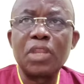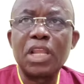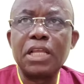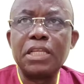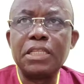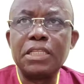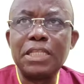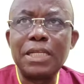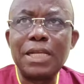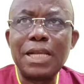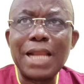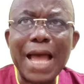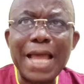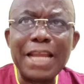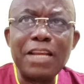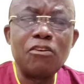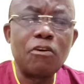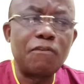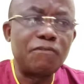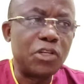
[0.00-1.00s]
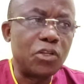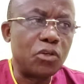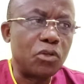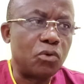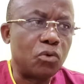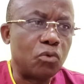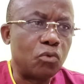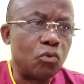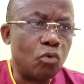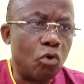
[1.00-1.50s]
the lining of the
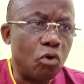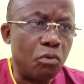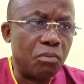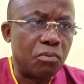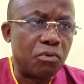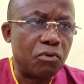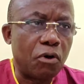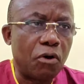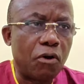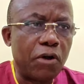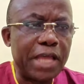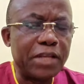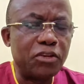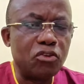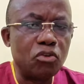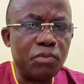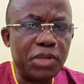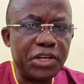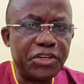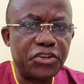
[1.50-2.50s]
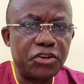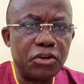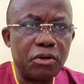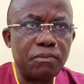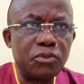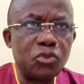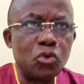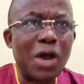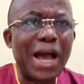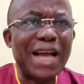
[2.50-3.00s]
womb or
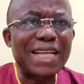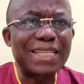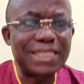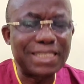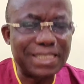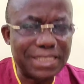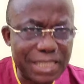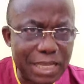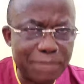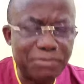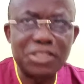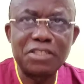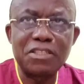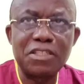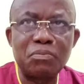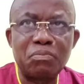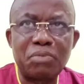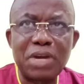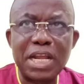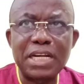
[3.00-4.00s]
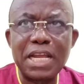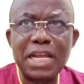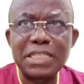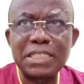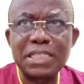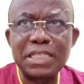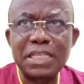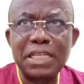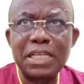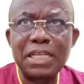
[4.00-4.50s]
endometrium to accept the
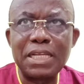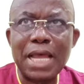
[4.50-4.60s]
pregnancy